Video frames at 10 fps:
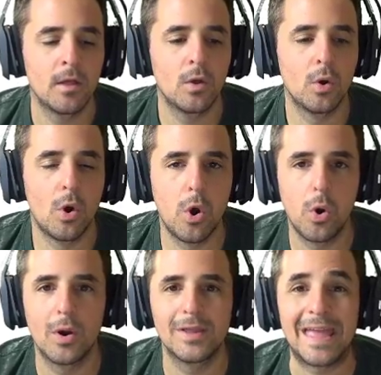Whew,
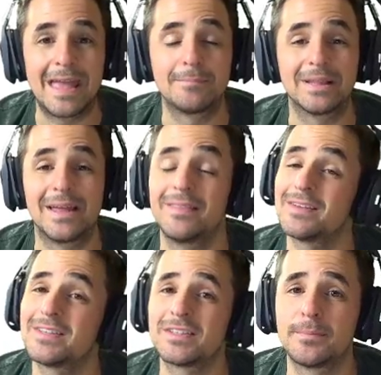gameplay. This
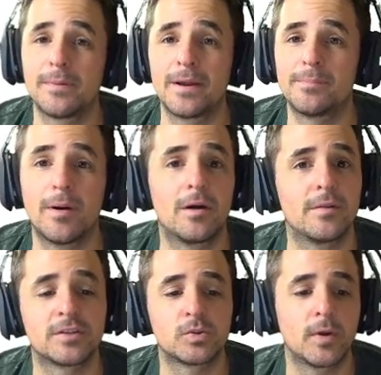is the bread and butter.
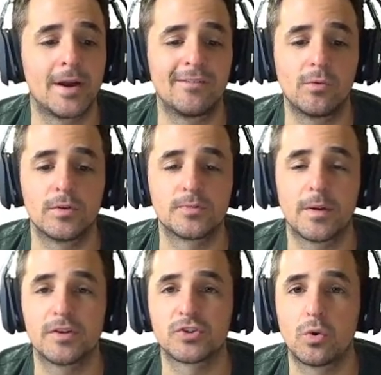This is where everyone's
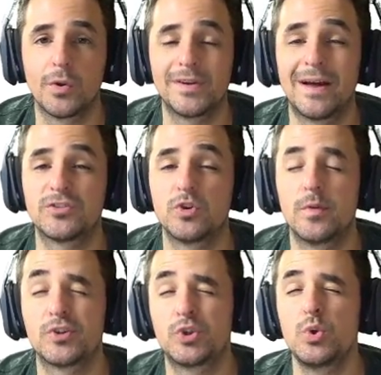probably scrolling down to. And
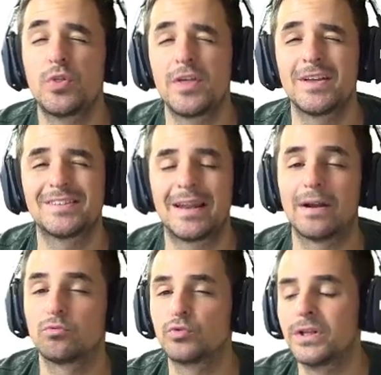there's two things that I
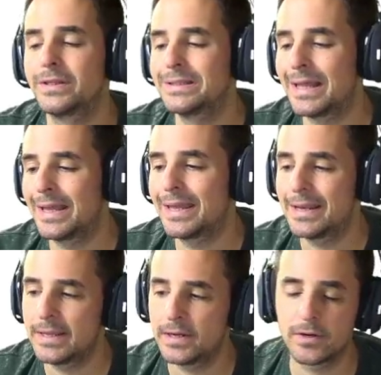really like in
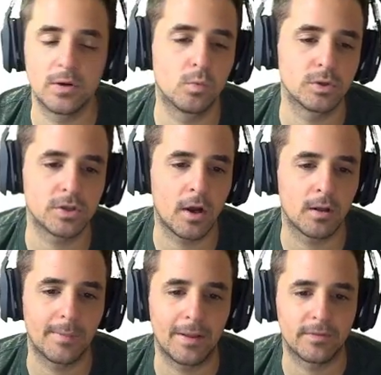here, and we'll talk
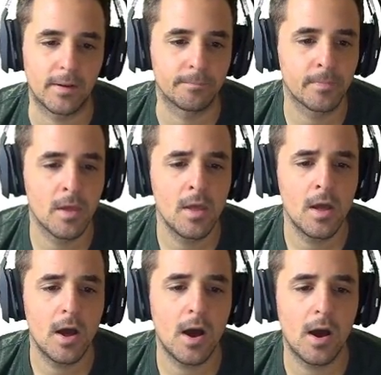about them.
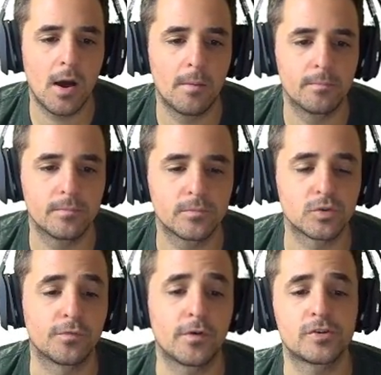Um, so
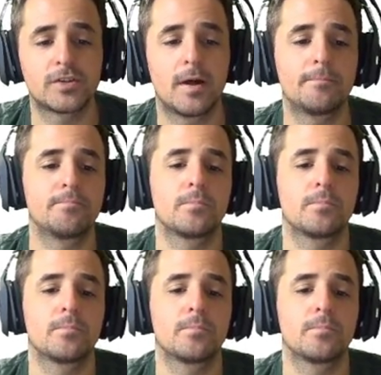first up,